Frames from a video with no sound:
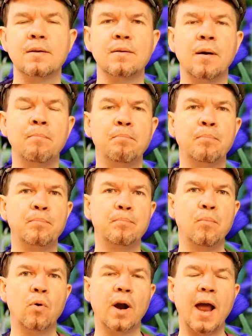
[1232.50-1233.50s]
a
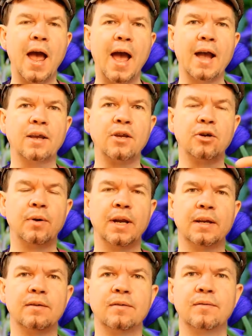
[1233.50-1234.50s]
more
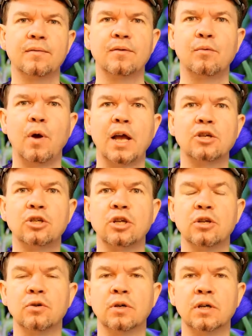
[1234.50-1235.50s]
accurate
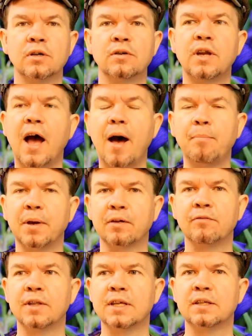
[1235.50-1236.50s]
question or topic
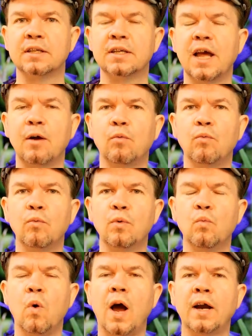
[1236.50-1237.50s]
for this is not
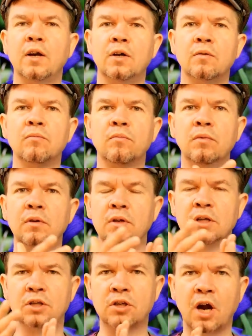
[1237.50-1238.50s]
why are
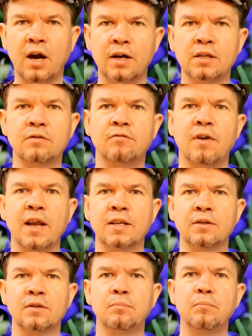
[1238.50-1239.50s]
Lazaris
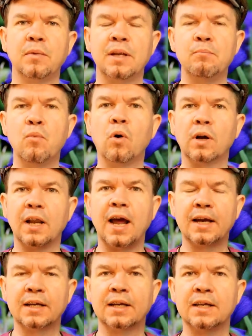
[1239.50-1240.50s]
friends more
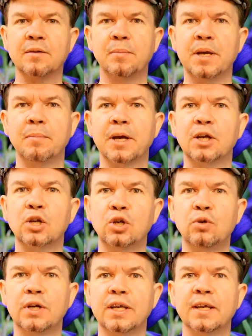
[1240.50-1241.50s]
likely to be a bit
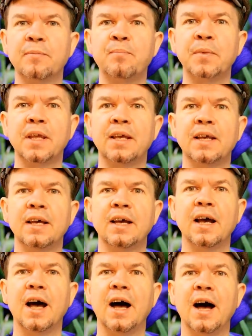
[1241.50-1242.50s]
kooky,
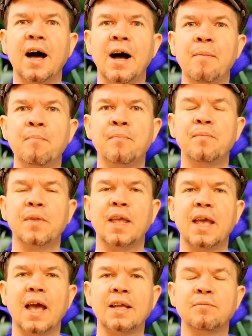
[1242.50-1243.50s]

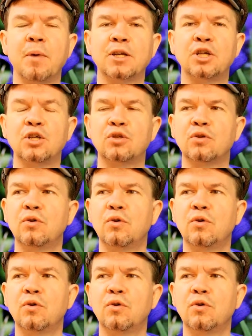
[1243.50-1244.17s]
as much as